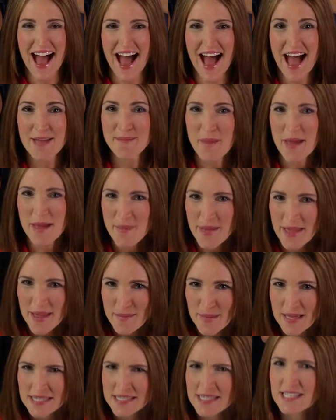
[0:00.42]
I may be
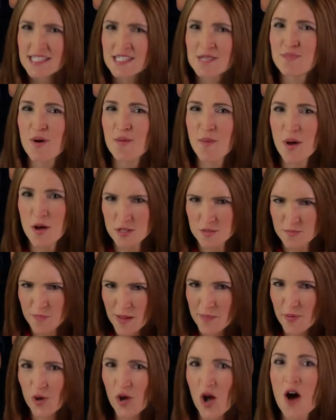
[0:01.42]
a missus, but most
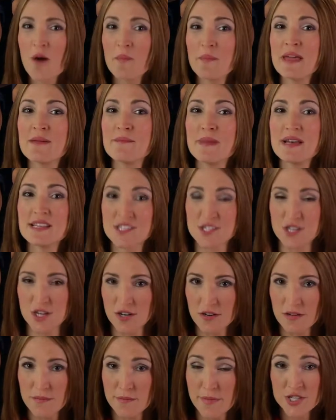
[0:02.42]
people call me
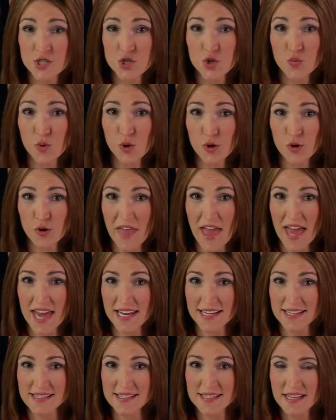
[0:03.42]
Mister Mister Rooter, that
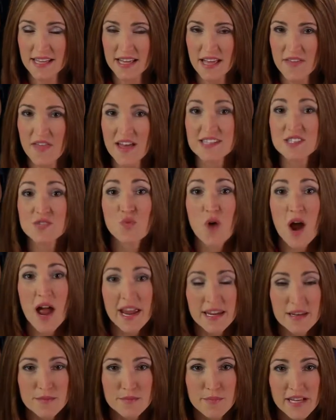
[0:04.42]
is. That's
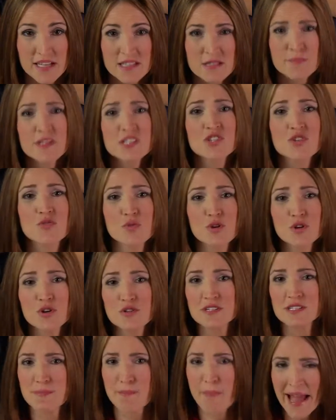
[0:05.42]
right, because Mister
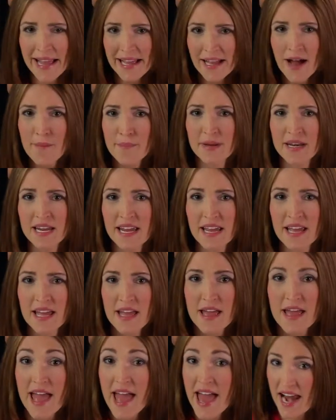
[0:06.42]
Rooter is my company,
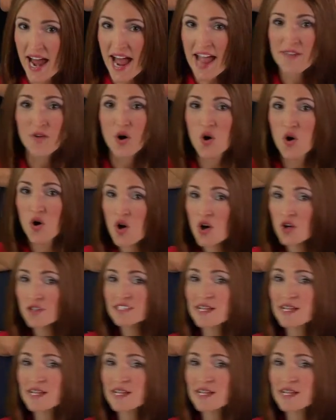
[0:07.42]
and I have a whole